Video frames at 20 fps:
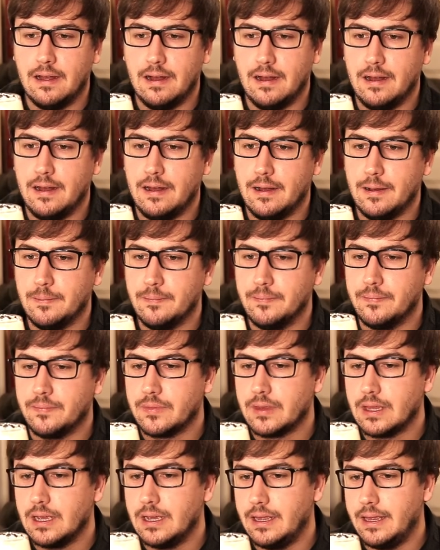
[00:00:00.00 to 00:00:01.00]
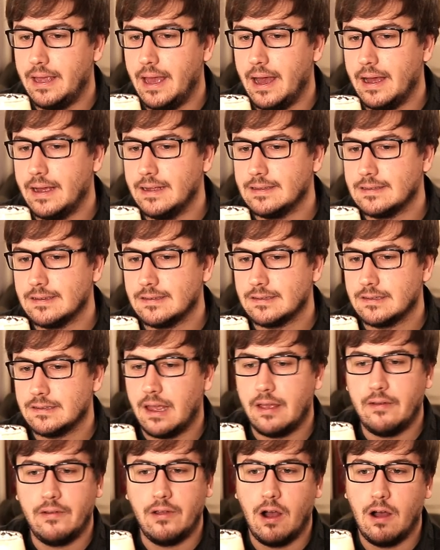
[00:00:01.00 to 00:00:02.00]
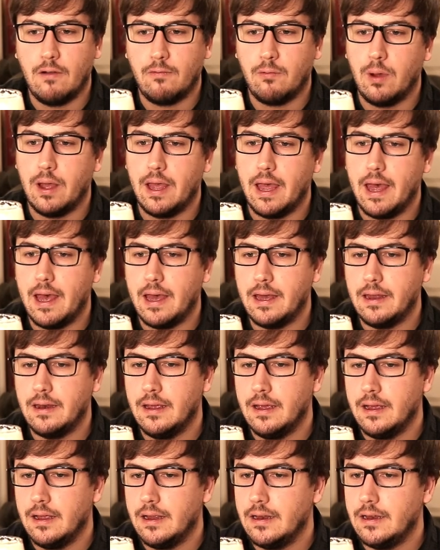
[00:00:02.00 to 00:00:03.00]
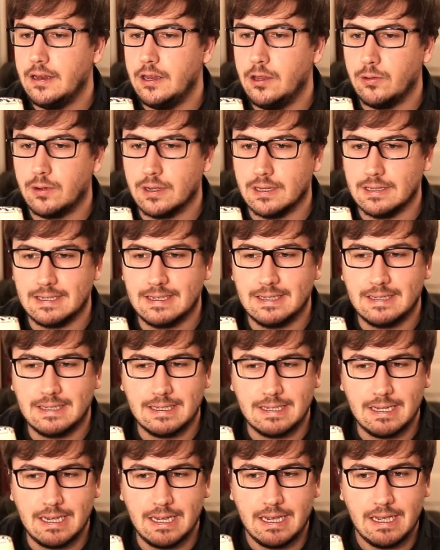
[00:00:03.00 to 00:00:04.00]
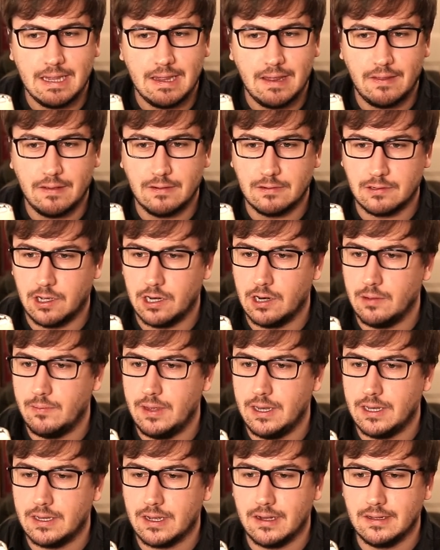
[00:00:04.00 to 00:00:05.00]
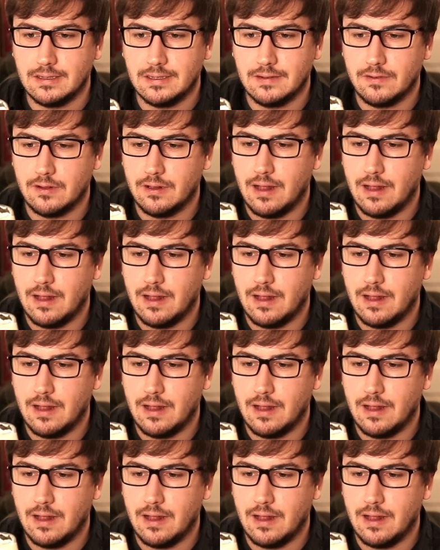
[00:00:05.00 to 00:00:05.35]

Um, yeah, it's a slightly off-white head. You can see that there's gonna be tons of